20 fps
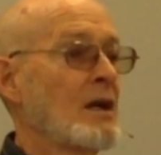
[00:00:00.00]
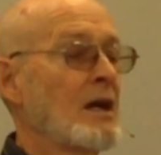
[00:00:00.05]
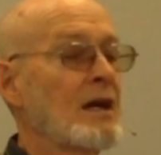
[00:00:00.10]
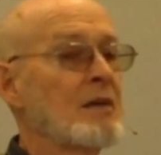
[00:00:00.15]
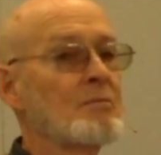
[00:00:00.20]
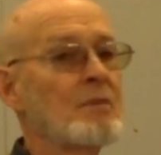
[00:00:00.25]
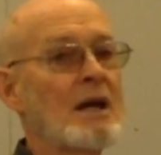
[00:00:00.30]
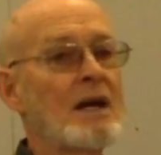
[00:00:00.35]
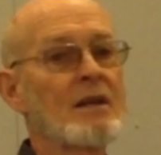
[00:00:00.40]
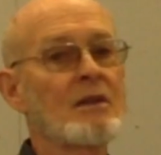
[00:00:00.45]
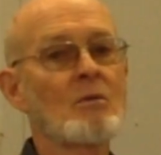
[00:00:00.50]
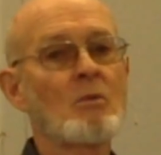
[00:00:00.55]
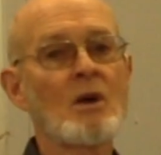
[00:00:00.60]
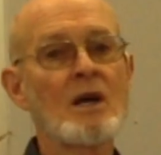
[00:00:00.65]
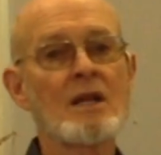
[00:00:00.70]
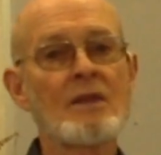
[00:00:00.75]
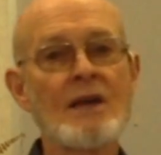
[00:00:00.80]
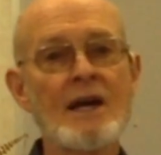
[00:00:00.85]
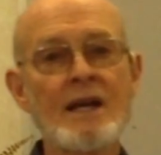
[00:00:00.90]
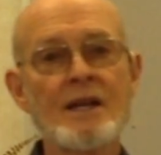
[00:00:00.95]
And by the
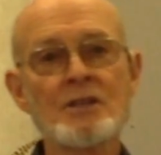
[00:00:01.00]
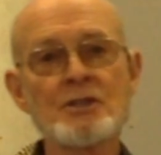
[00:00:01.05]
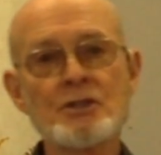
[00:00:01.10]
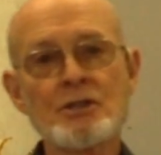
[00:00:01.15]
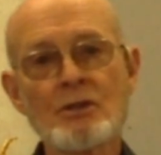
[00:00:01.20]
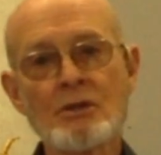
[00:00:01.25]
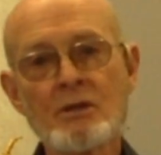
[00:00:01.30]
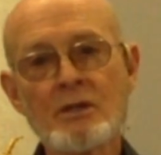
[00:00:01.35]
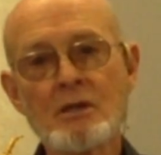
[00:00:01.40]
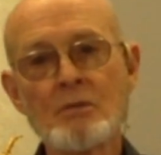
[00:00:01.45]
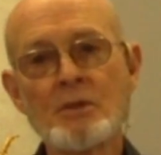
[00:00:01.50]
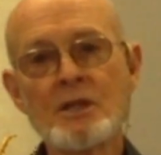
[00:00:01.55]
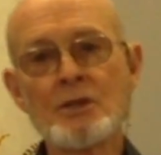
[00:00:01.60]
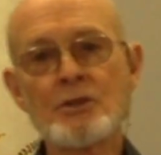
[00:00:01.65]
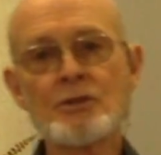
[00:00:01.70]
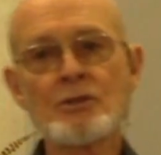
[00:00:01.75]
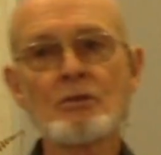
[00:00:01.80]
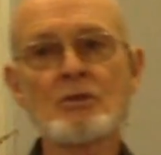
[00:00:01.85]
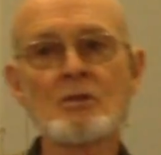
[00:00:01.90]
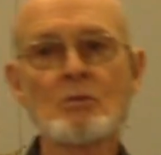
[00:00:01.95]
way, that is going to be
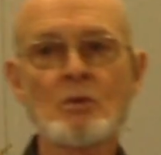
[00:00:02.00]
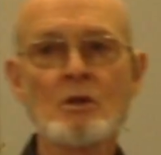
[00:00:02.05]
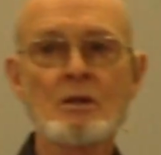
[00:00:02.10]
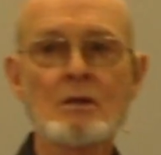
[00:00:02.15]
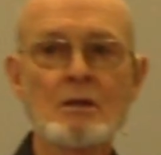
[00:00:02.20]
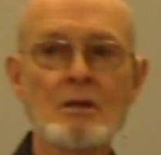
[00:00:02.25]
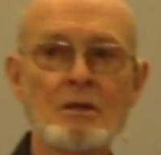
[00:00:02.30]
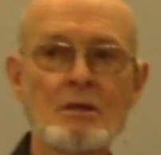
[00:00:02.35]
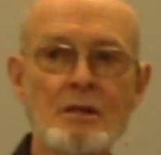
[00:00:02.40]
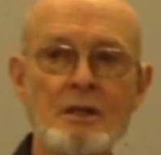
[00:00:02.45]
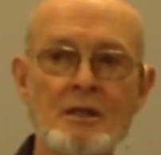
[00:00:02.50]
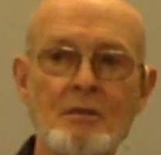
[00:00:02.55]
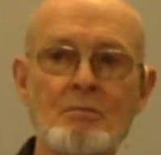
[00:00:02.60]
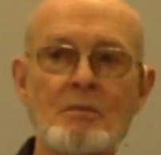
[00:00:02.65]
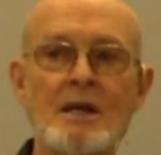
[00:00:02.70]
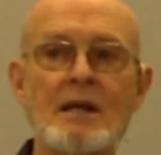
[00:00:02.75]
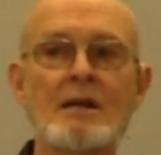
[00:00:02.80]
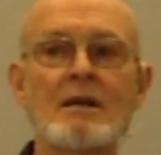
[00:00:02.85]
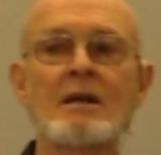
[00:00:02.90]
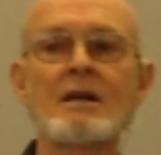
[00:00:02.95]
true, and we're going to look at
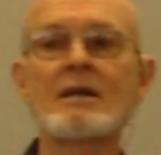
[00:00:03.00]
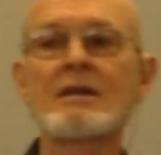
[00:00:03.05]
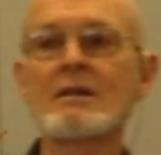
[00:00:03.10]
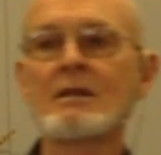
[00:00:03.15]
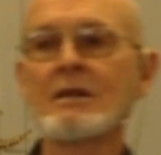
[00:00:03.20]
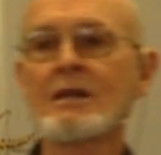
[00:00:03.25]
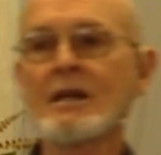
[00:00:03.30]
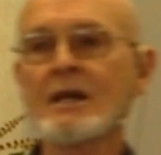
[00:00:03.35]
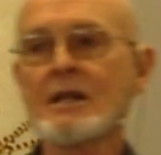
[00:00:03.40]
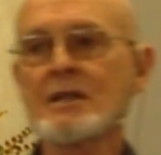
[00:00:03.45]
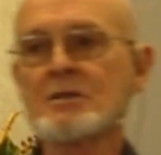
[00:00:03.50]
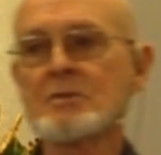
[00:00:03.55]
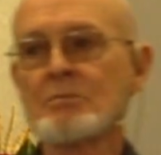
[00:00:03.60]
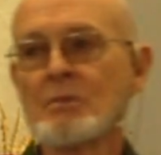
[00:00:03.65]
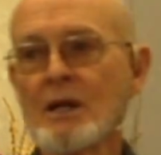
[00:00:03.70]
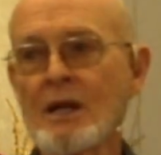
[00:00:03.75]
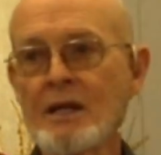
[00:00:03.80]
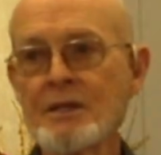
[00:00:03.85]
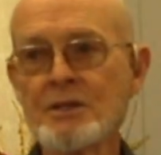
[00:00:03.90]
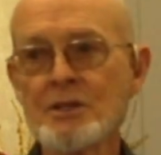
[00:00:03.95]
Mary here next.
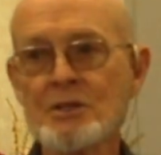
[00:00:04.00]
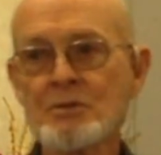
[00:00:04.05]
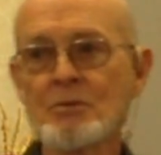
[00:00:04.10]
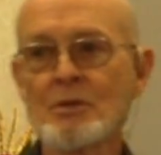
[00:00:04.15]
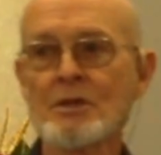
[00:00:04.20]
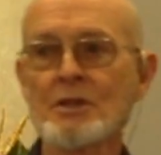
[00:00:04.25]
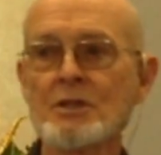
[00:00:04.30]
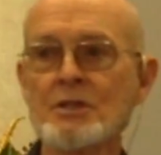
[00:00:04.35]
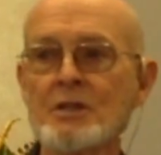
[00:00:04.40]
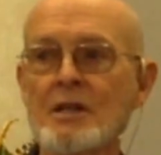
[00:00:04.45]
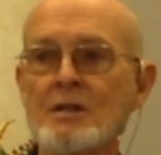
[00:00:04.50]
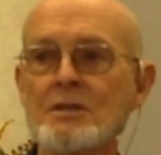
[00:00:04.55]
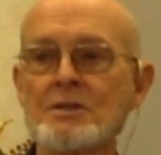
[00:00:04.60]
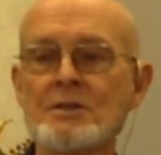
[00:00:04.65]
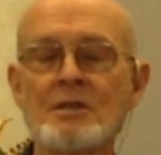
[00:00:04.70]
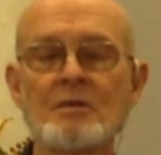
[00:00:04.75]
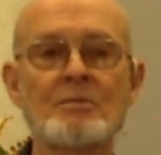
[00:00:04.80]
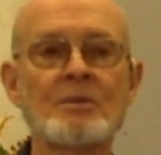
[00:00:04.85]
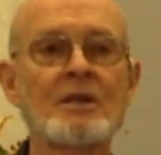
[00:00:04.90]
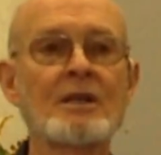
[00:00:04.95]
But I just want to share
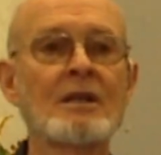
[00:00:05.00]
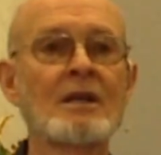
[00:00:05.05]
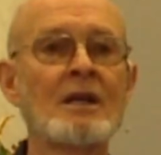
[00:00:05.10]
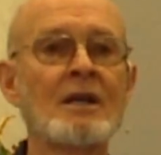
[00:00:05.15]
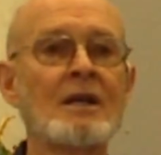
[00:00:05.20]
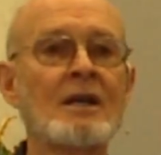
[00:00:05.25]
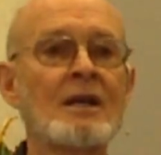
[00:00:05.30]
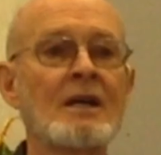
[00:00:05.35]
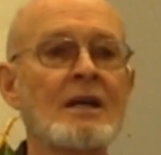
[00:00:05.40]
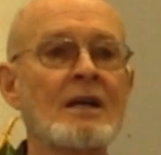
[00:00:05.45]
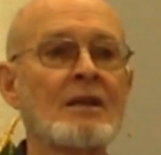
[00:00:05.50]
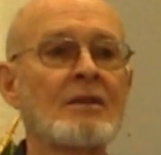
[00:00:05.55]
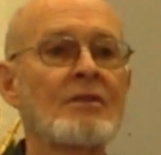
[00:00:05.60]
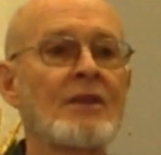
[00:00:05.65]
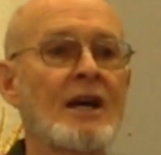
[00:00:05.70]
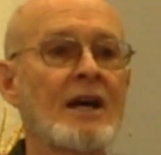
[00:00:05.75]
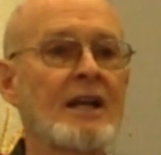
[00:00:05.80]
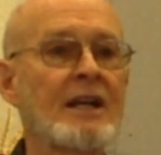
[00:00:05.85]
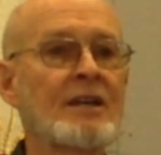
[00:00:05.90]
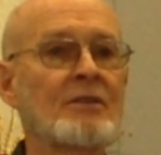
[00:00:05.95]
something
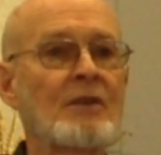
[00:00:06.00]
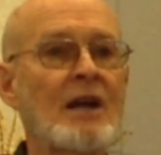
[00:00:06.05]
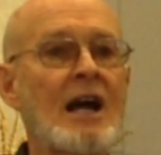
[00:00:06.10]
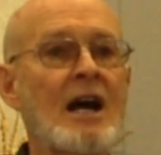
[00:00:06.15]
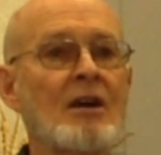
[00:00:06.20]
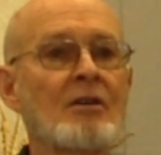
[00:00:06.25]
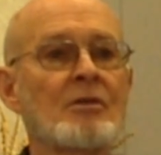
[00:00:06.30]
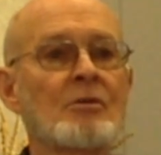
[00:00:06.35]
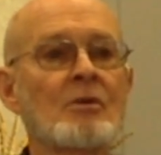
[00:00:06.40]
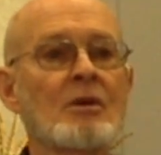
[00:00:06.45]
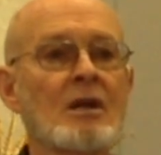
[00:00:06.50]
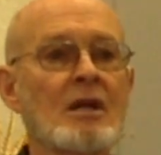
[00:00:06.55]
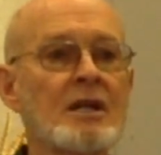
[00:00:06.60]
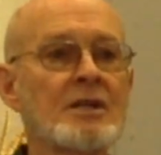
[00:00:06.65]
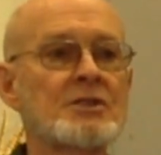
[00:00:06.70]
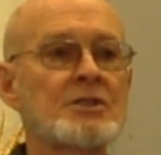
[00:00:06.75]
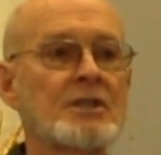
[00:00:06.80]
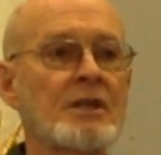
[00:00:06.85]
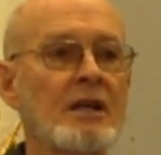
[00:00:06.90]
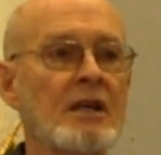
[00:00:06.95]
that it, how it
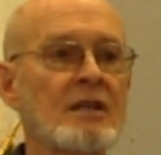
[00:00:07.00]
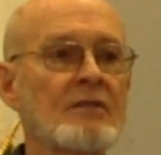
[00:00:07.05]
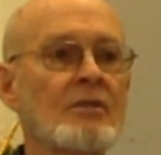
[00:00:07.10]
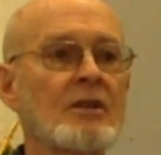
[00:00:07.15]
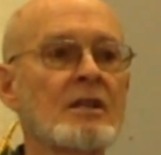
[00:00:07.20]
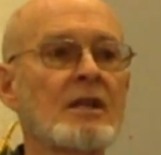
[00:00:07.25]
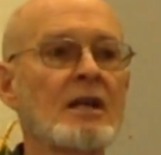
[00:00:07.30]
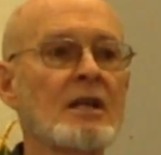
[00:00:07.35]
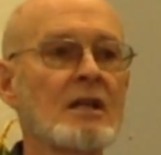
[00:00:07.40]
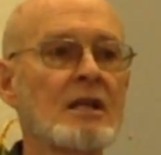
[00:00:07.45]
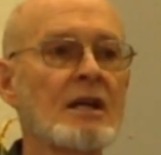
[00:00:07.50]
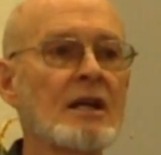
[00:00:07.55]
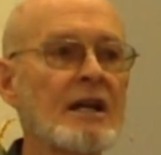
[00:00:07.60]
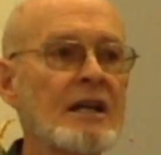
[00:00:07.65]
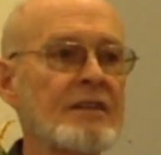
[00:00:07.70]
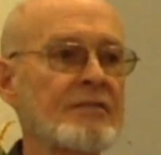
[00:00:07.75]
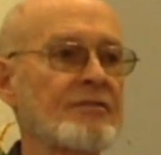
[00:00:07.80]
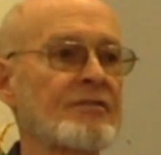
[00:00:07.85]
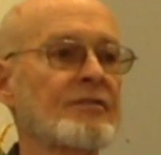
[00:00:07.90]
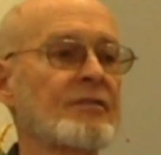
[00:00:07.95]
relates to everyday
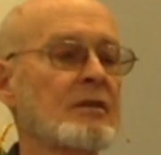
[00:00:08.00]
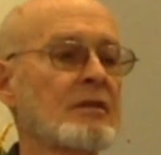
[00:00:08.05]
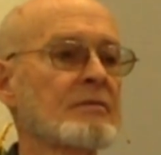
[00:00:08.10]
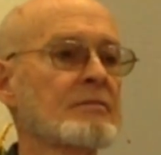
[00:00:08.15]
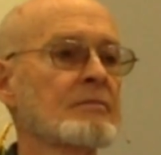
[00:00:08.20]
life.